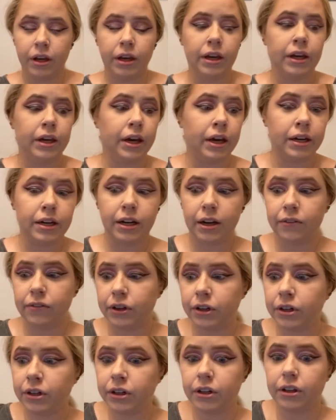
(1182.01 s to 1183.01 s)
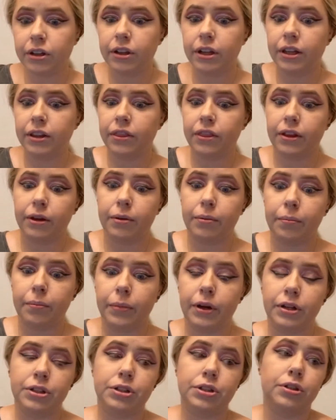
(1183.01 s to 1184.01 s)
He had never lent them
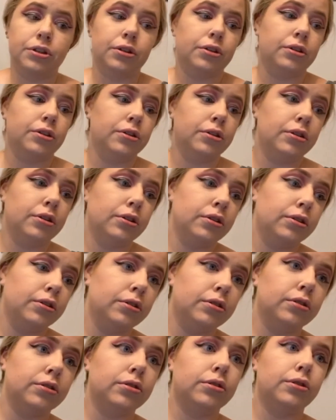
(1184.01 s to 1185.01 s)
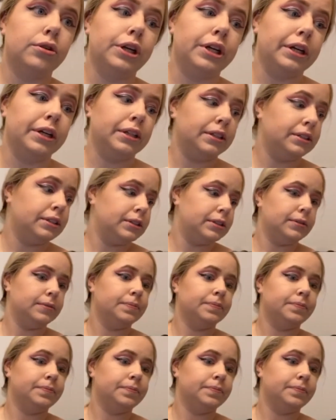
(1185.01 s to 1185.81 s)
much credence.